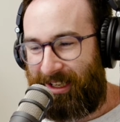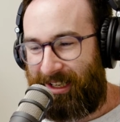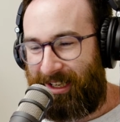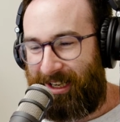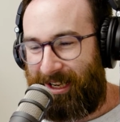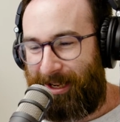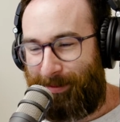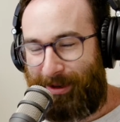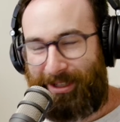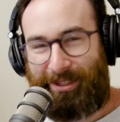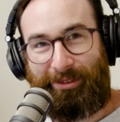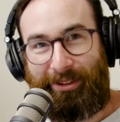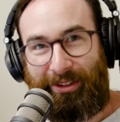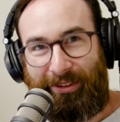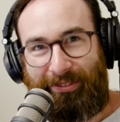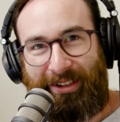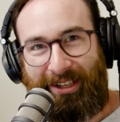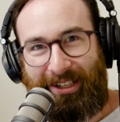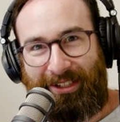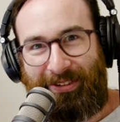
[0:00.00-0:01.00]
he makes a really
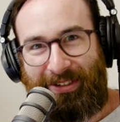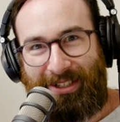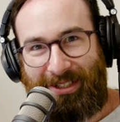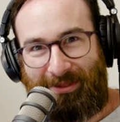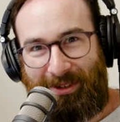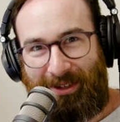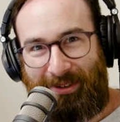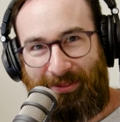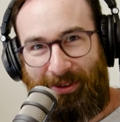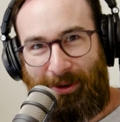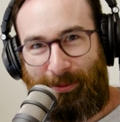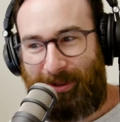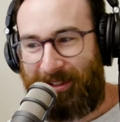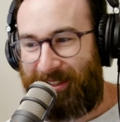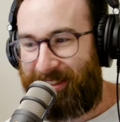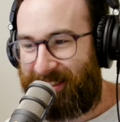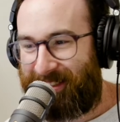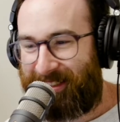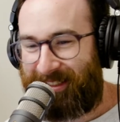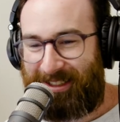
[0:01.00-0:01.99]
funny noise when he
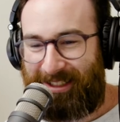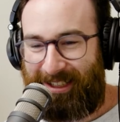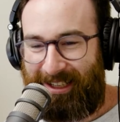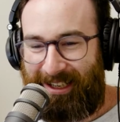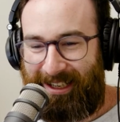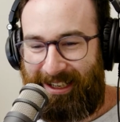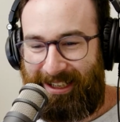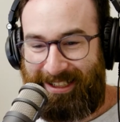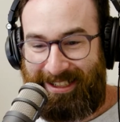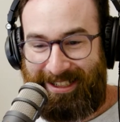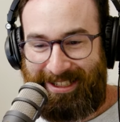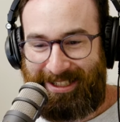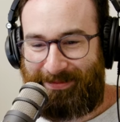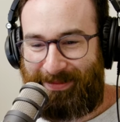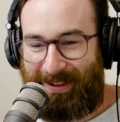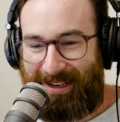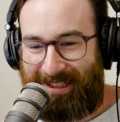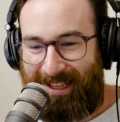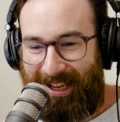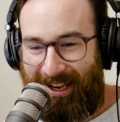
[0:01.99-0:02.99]
vomits, and he just
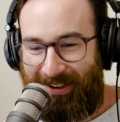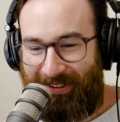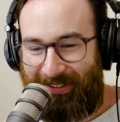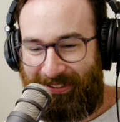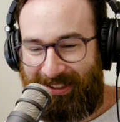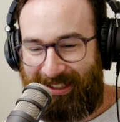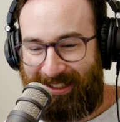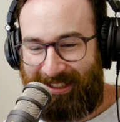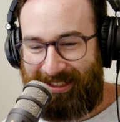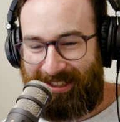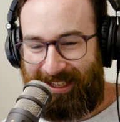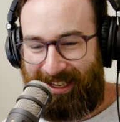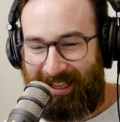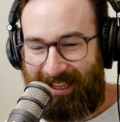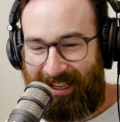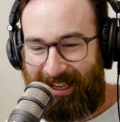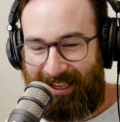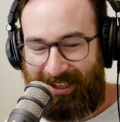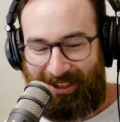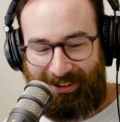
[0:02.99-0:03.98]
made that noise,
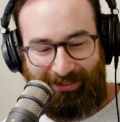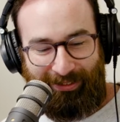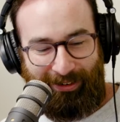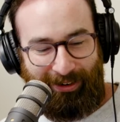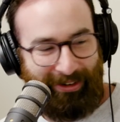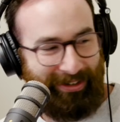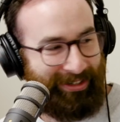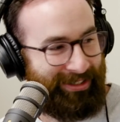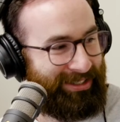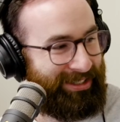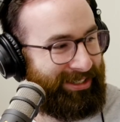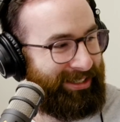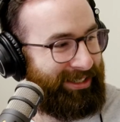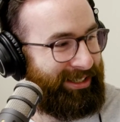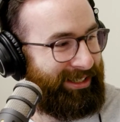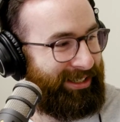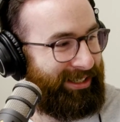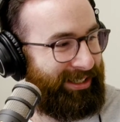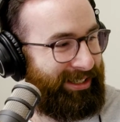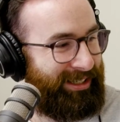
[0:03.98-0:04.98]
and I froze.
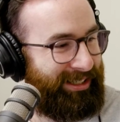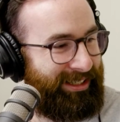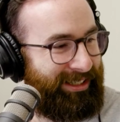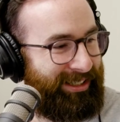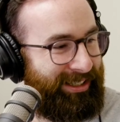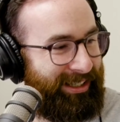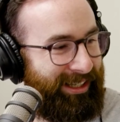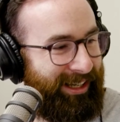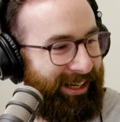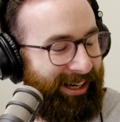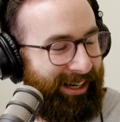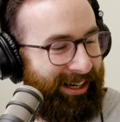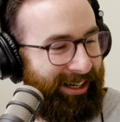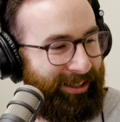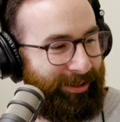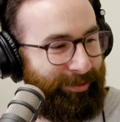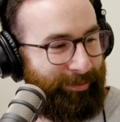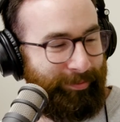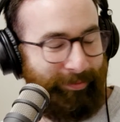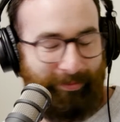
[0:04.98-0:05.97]

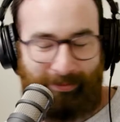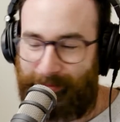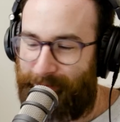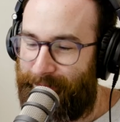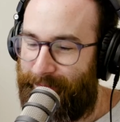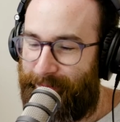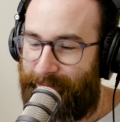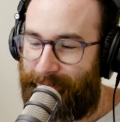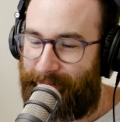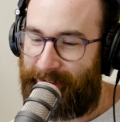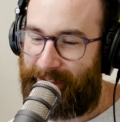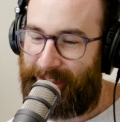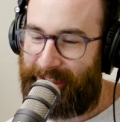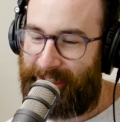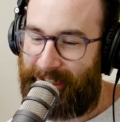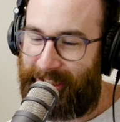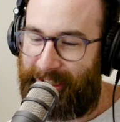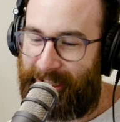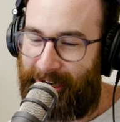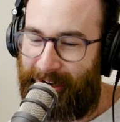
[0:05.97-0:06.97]

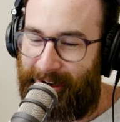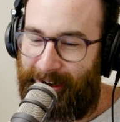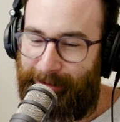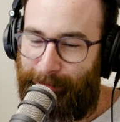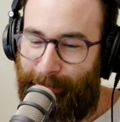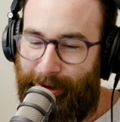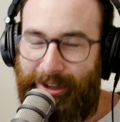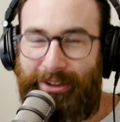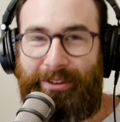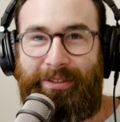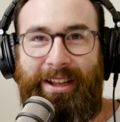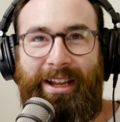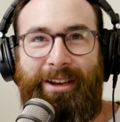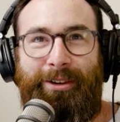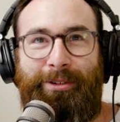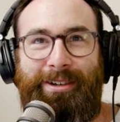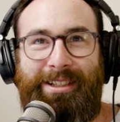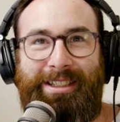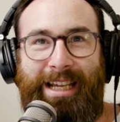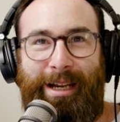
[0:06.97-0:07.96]
I wonder if that
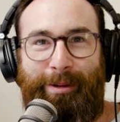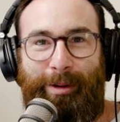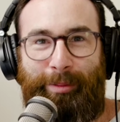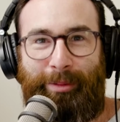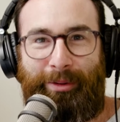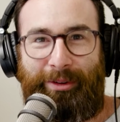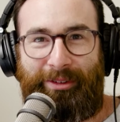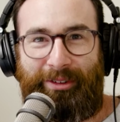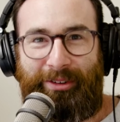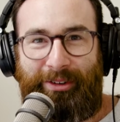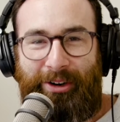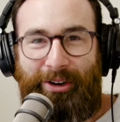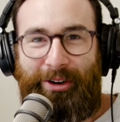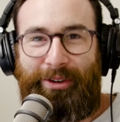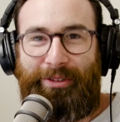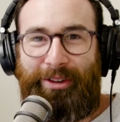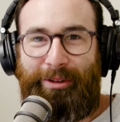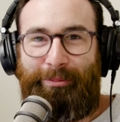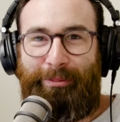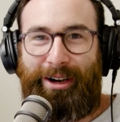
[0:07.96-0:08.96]
noise came up over
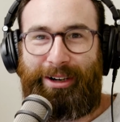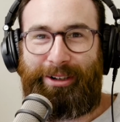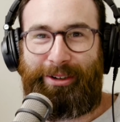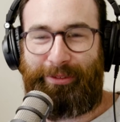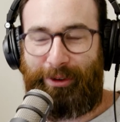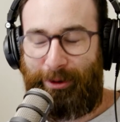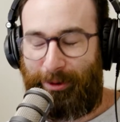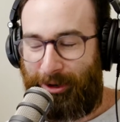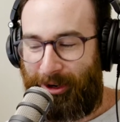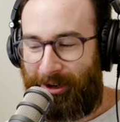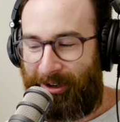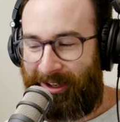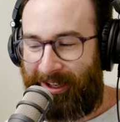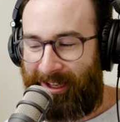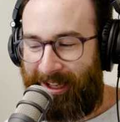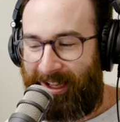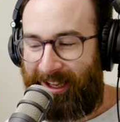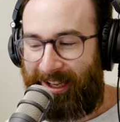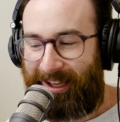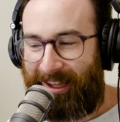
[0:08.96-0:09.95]
the microphone and go,
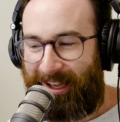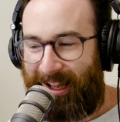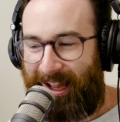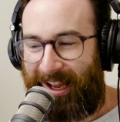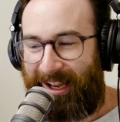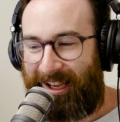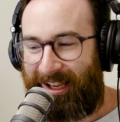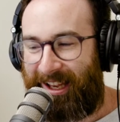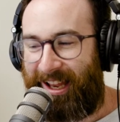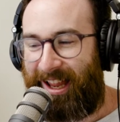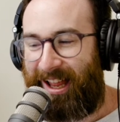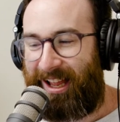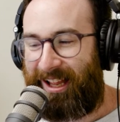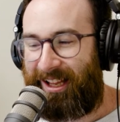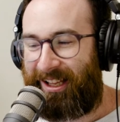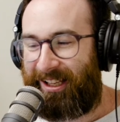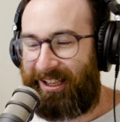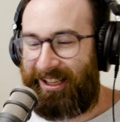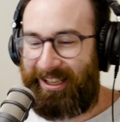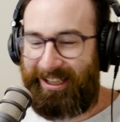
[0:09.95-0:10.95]
lol, lol,
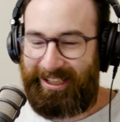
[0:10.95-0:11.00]
lol.